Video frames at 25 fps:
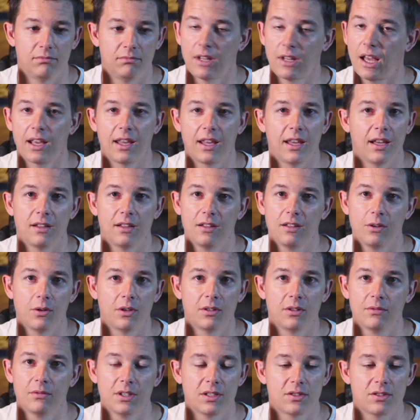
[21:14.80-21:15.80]
I can't do
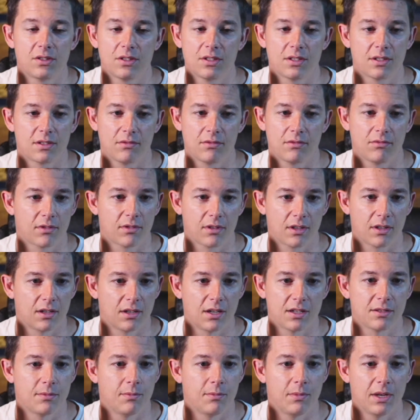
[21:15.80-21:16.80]
it. It just
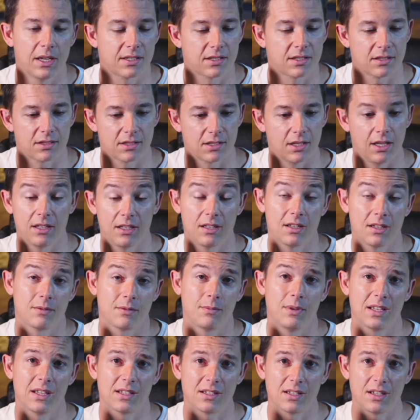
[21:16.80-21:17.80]
doesn't make
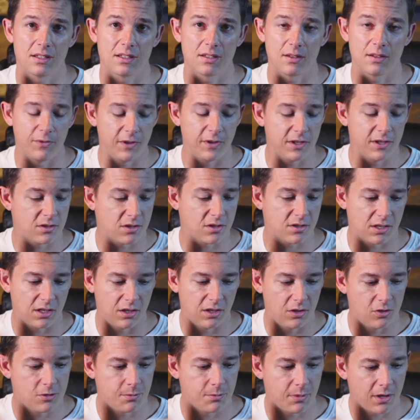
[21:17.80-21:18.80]
sense. It features a
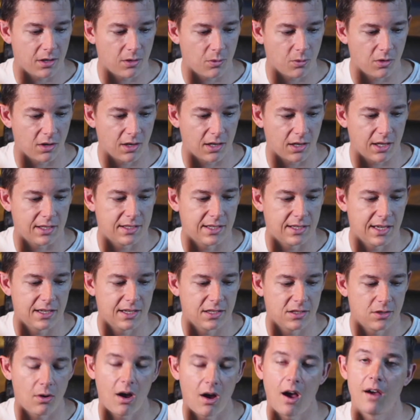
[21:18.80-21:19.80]
huge amount of work. It
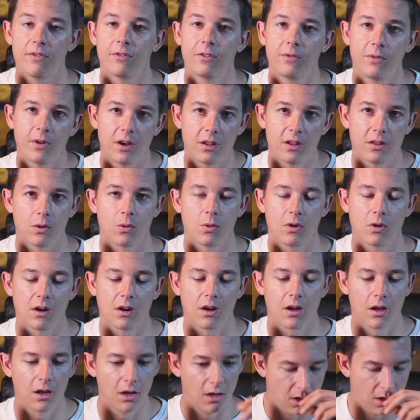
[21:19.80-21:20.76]
takes you off of other work.